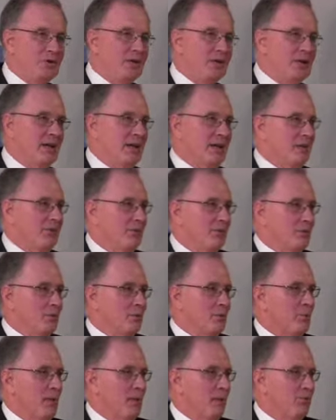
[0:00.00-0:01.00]
okay,
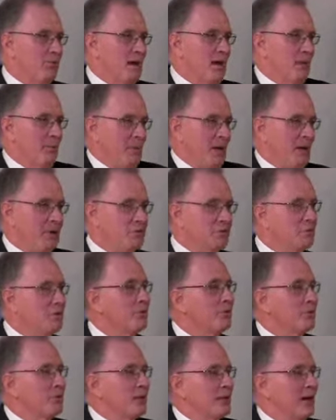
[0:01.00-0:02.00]
for when he made his
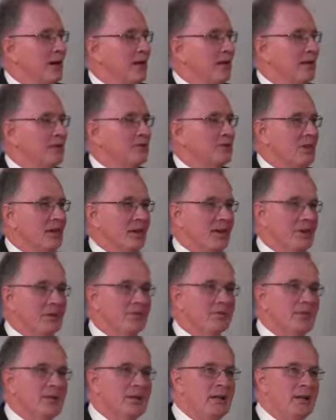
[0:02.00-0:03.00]
run for county
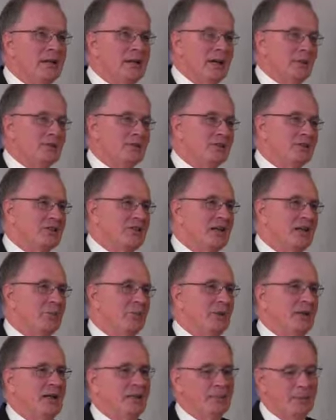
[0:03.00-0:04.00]
executive. I was his
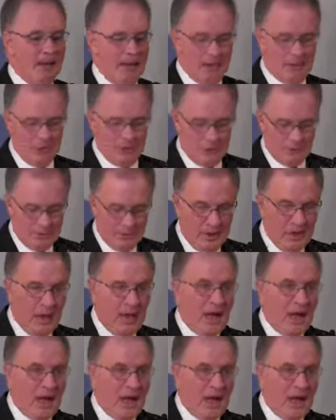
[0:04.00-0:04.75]
campaign manager.